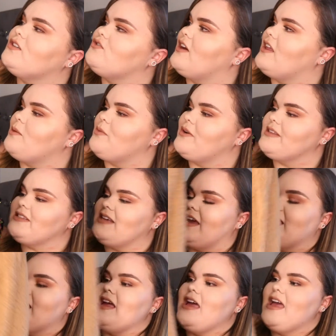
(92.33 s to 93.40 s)
is really
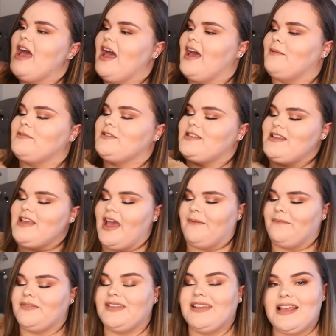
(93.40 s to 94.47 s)
pretty. So yeah,
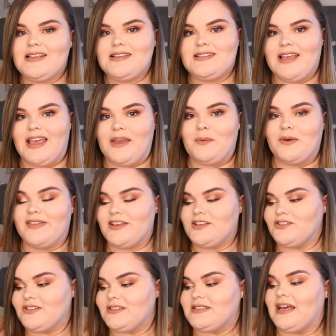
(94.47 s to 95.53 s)
let's see what
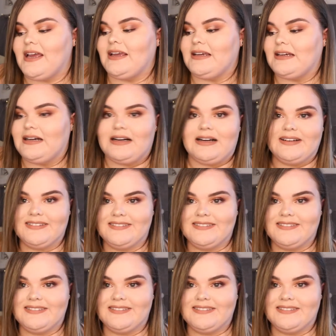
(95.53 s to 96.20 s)
this looks like on.